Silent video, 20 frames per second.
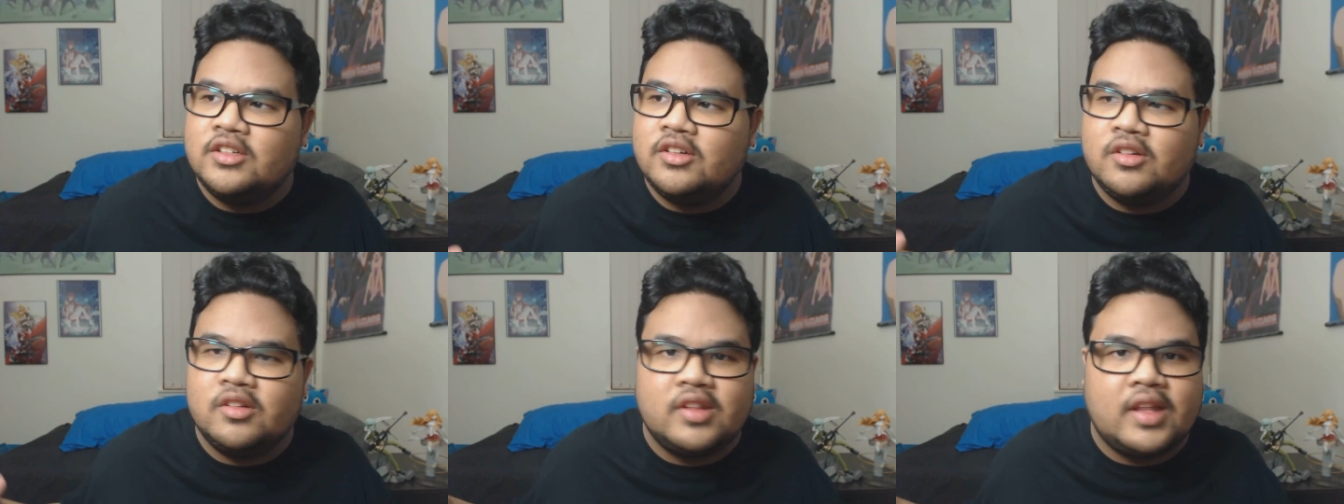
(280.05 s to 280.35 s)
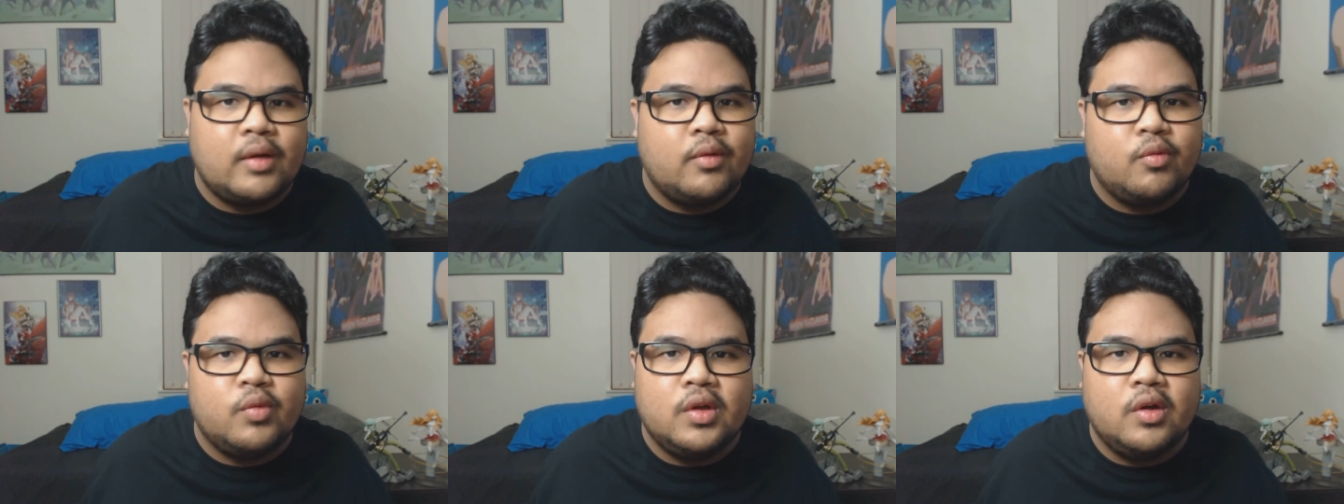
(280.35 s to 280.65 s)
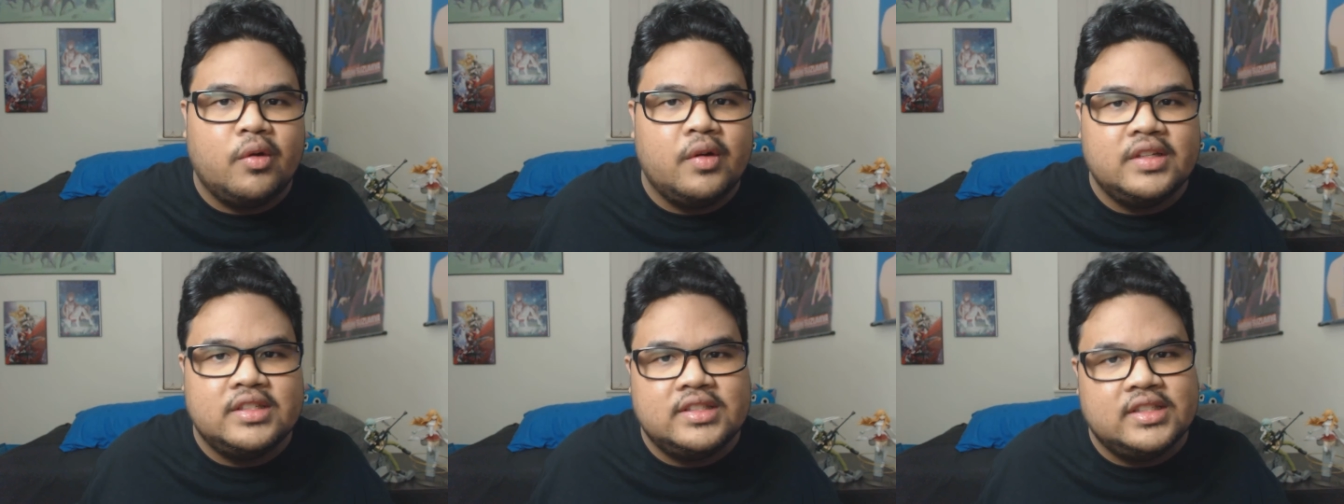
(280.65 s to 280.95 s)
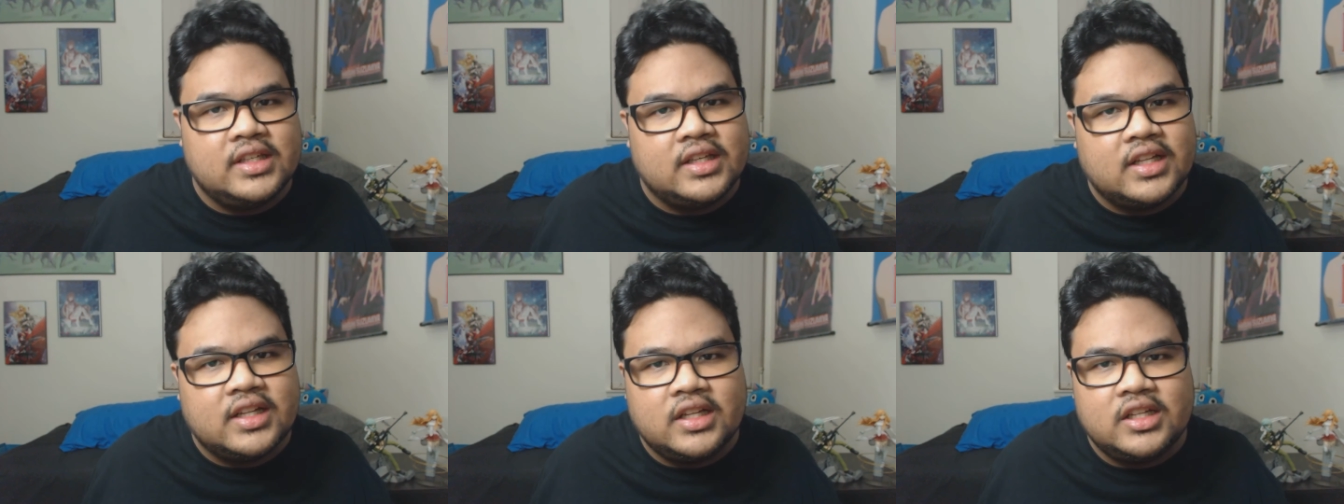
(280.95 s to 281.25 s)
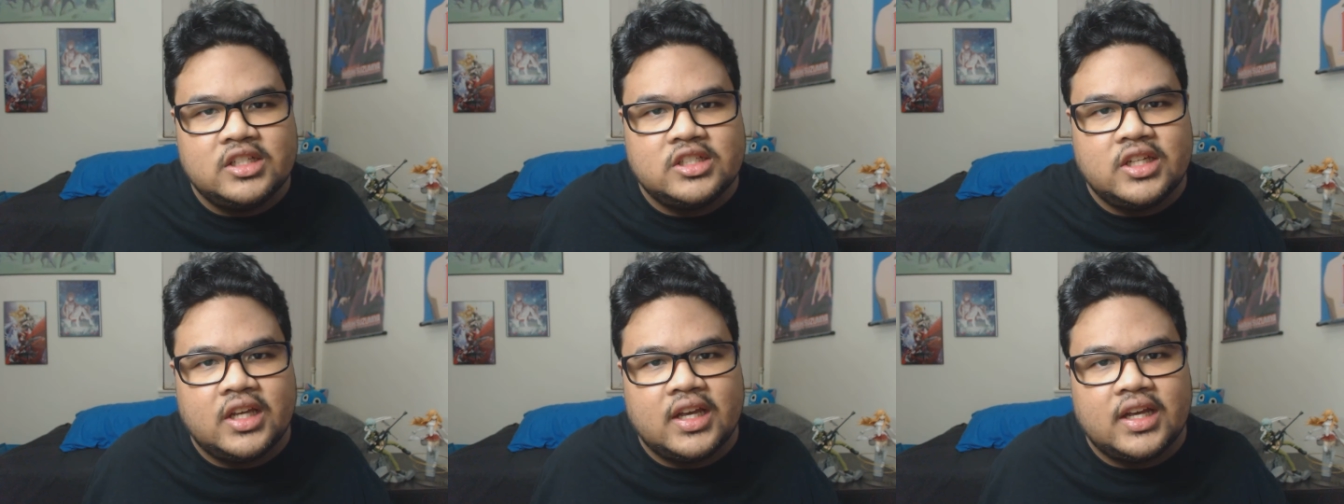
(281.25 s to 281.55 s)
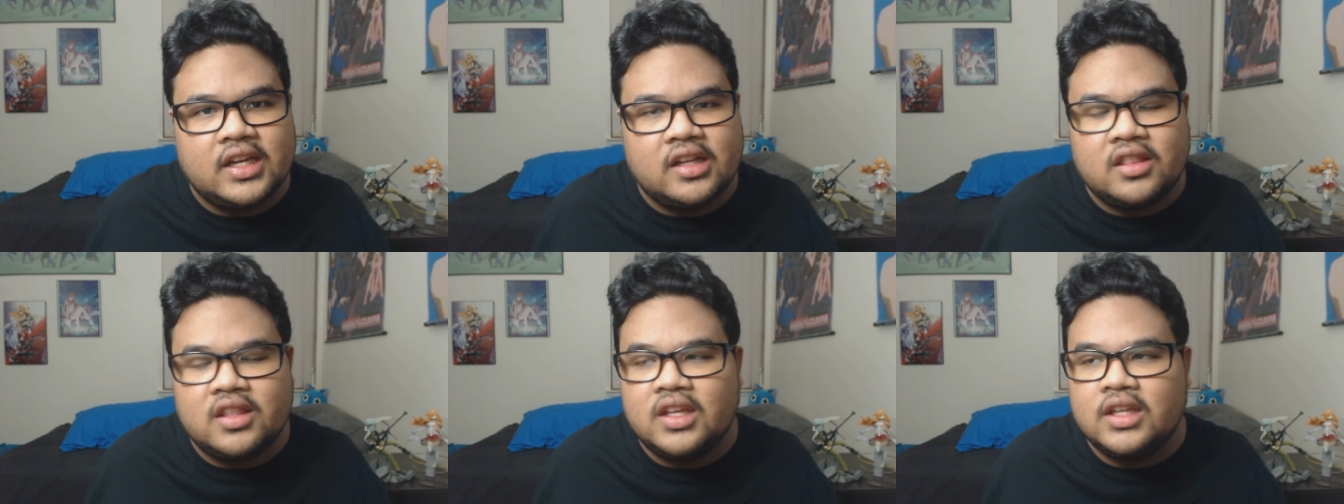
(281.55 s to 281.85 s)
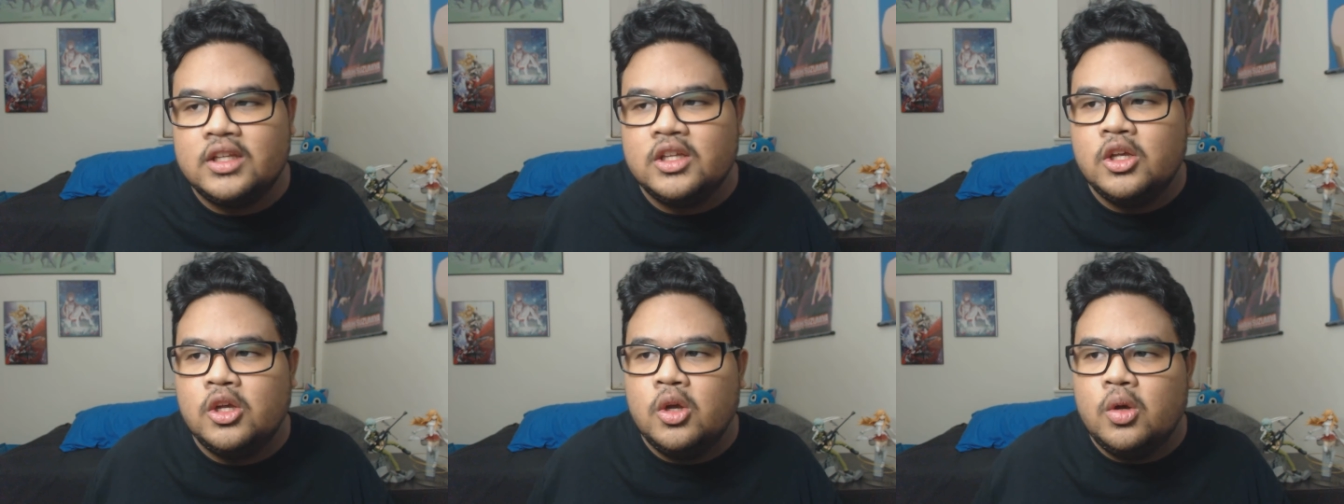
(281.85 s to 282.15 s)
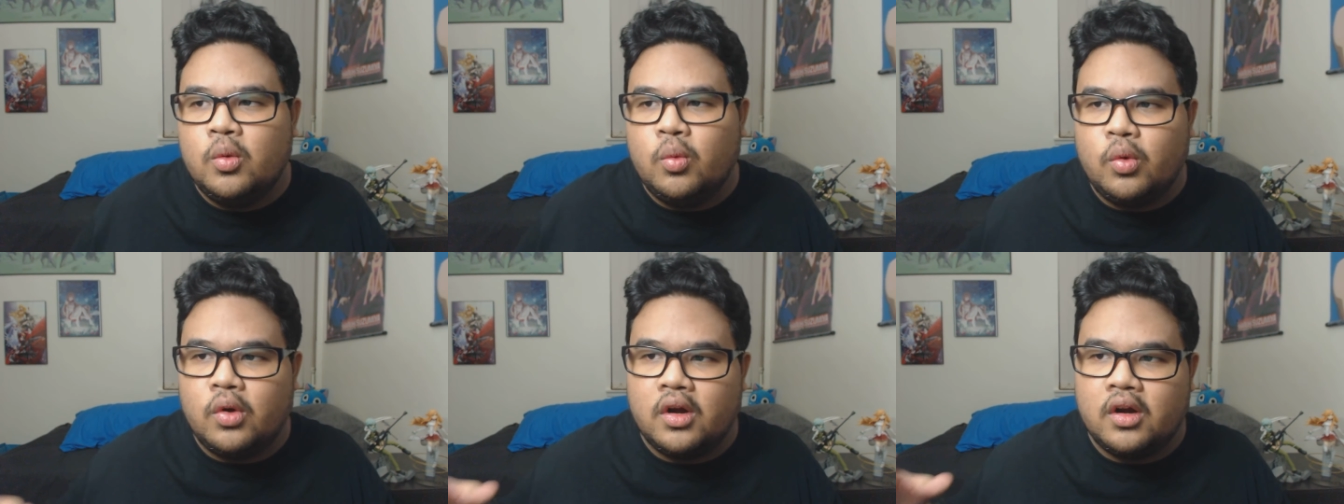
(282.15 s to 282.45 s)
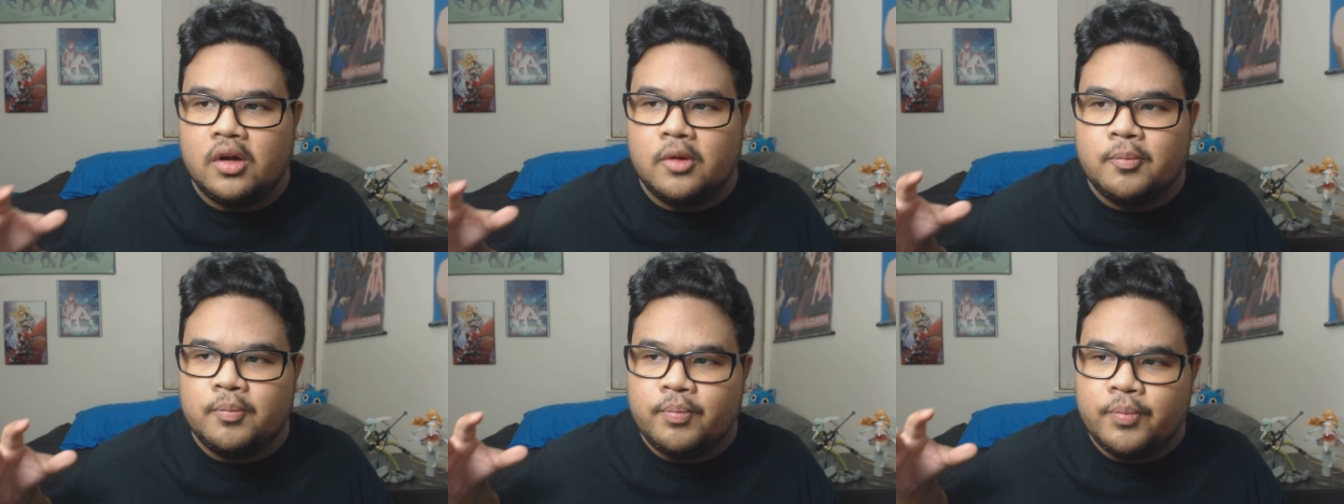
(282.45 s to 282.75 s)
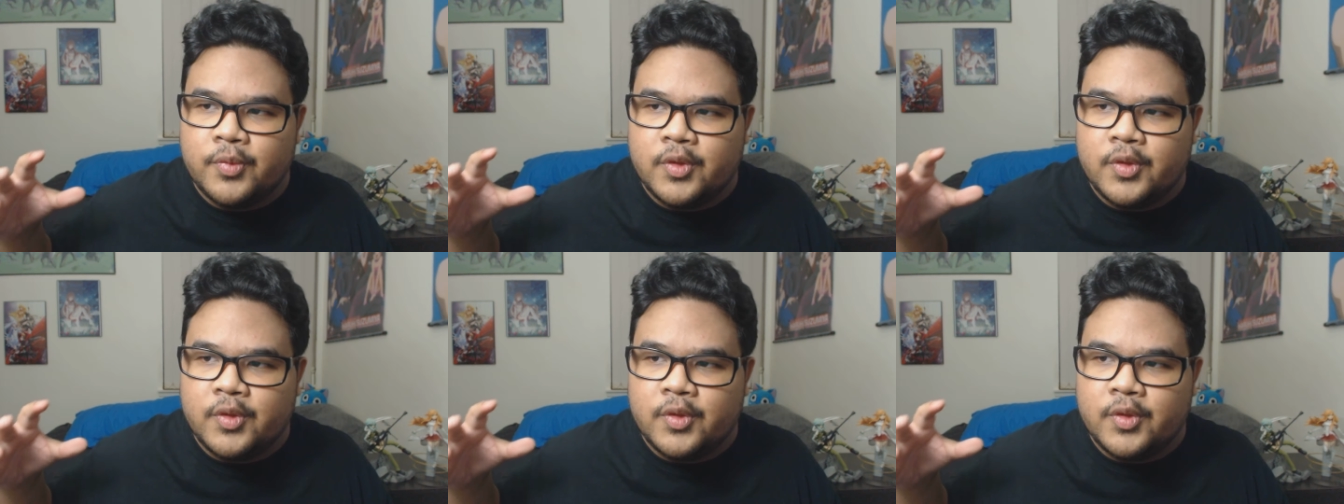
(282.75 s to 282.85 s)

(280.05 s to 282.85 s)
you know, that we always see cliche kind of thing where